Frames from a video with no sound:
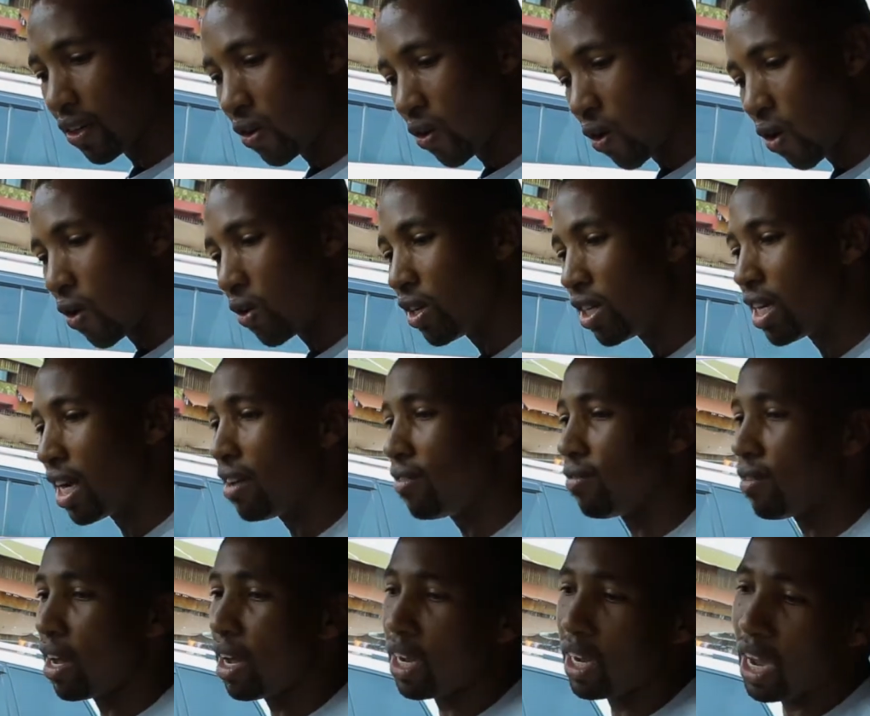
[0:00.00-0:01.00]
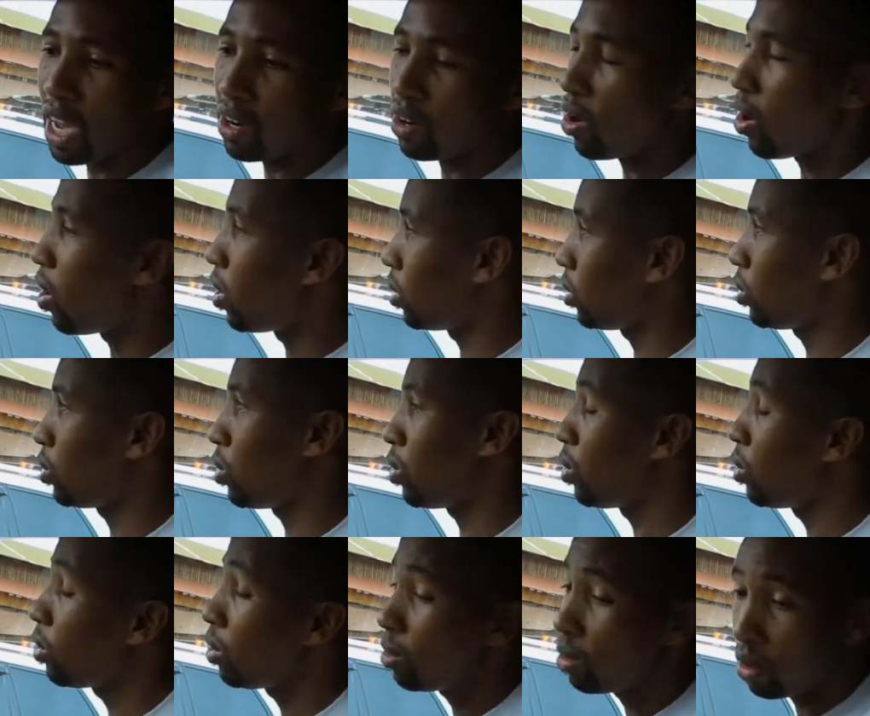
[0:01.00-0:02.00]
co-driver can
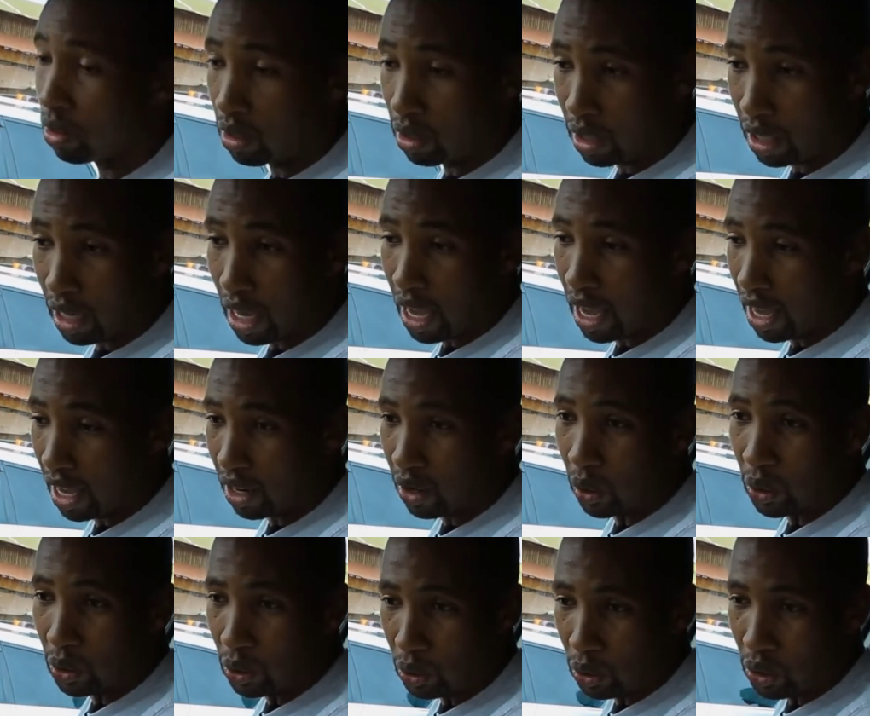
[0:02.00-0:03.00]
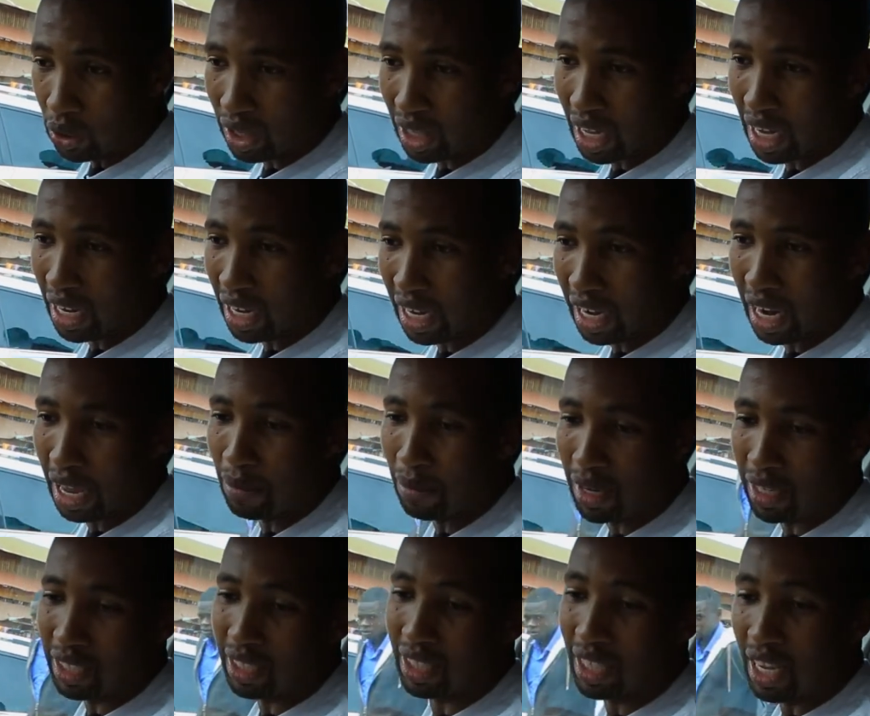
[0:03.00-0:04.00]
also control their
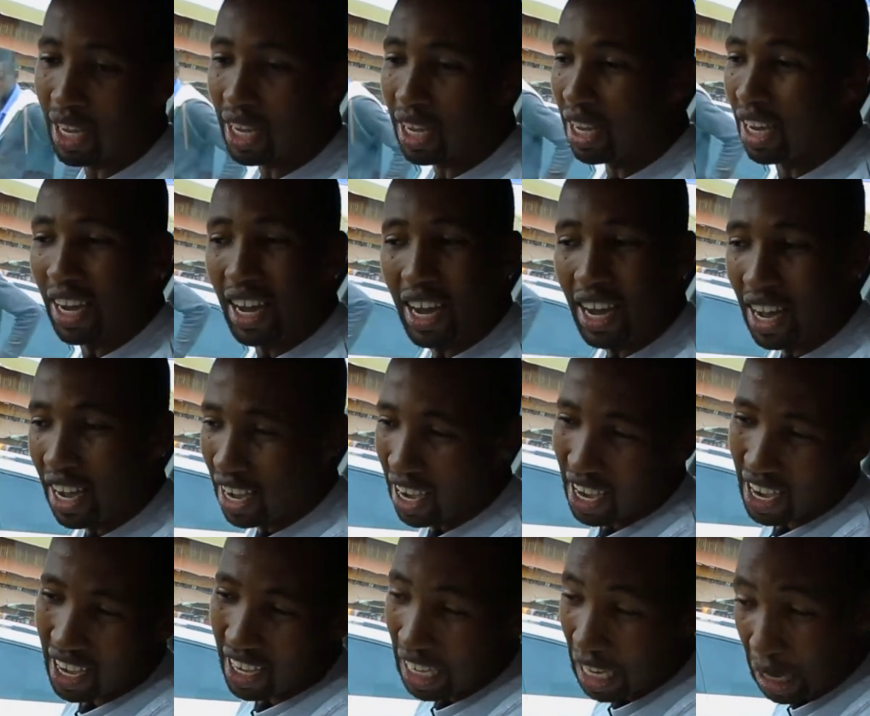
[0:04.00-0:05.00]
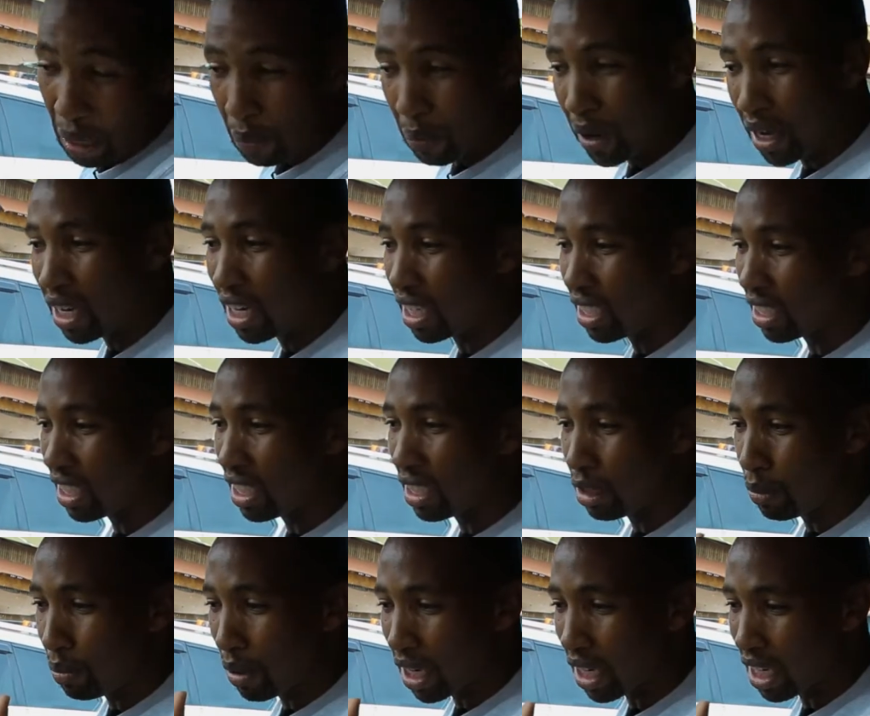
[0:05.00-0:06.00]
climate
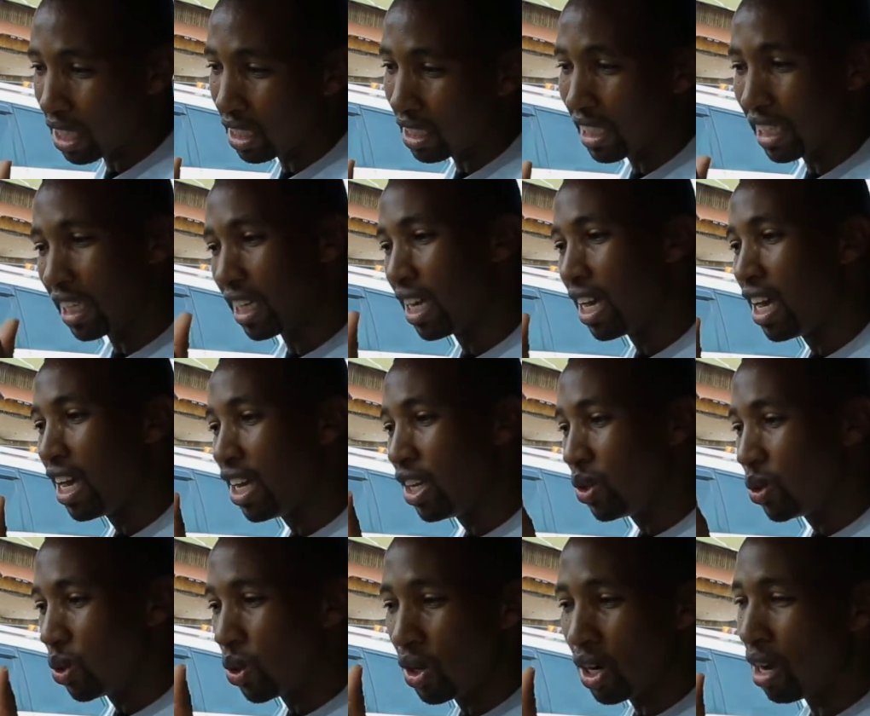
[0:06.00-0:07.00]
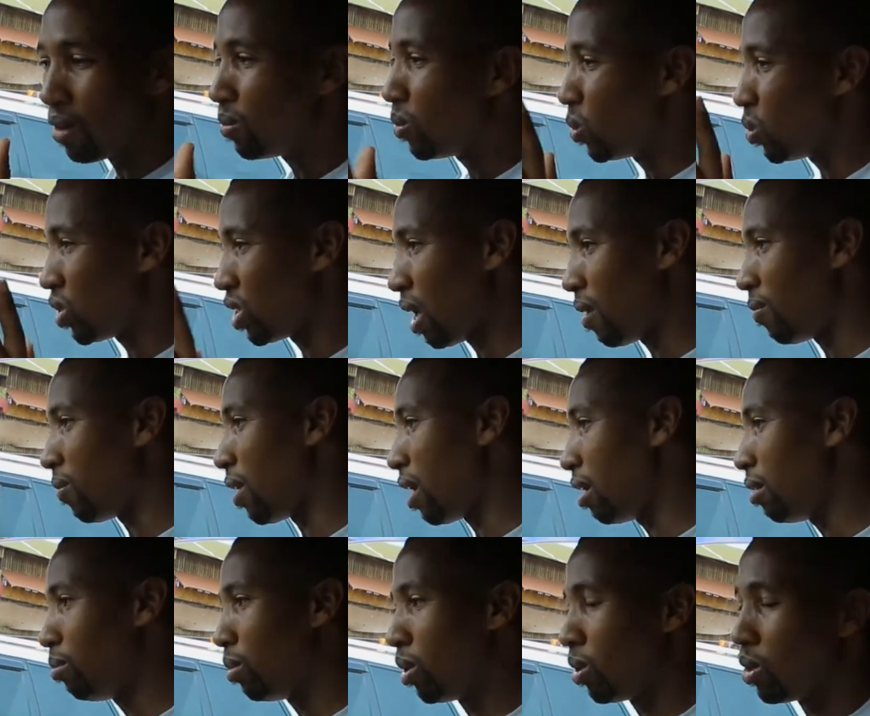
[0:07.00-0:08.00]
independently. You don't have to
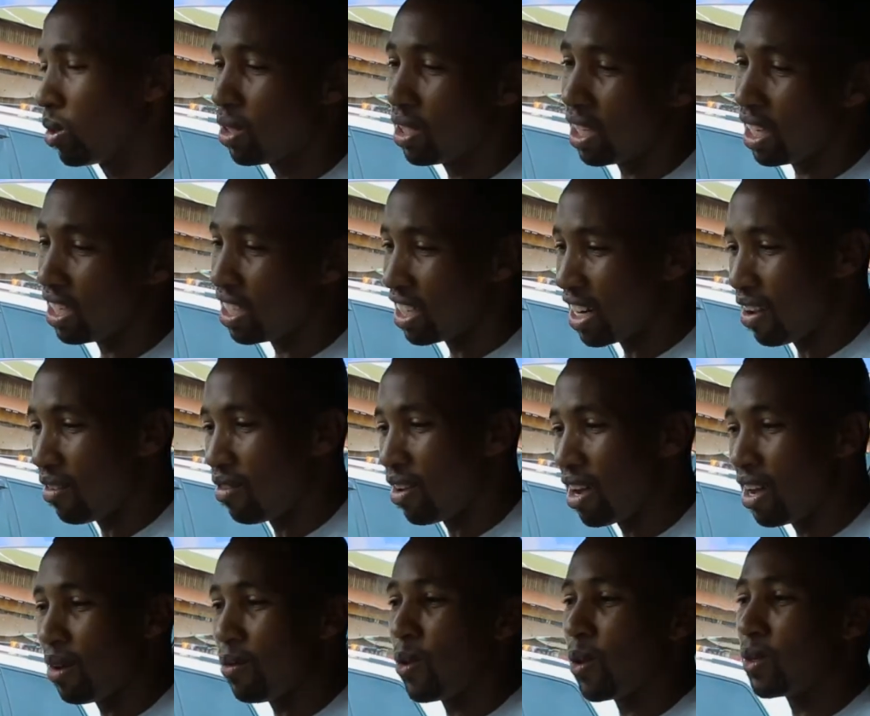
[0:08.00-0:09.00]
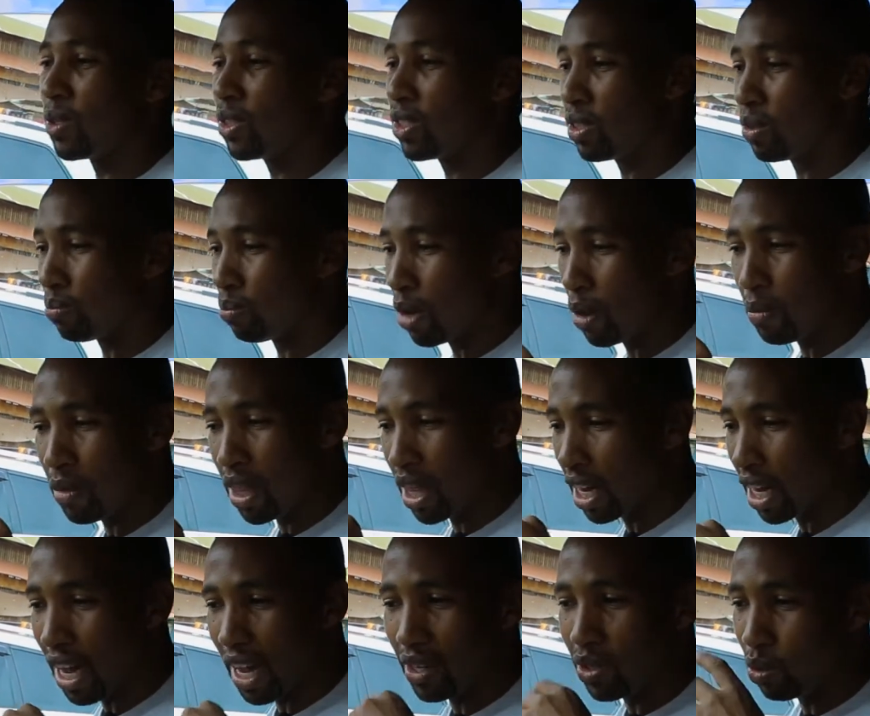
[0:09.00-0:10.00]
suffer because the driver wants maybe
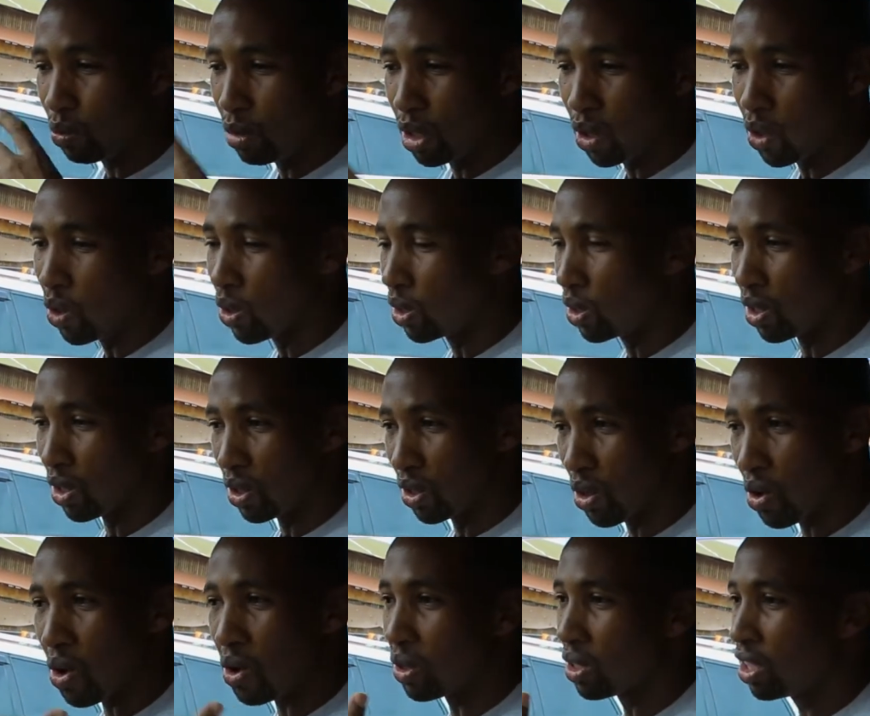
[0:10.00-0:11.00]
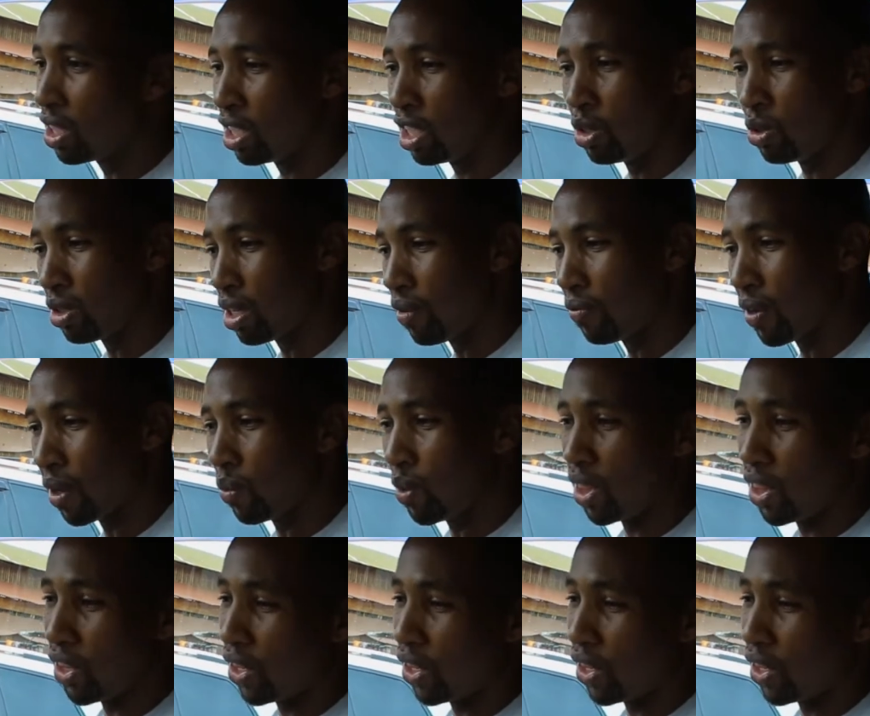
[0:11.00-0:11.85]
the car to be cold or hot. You suffer with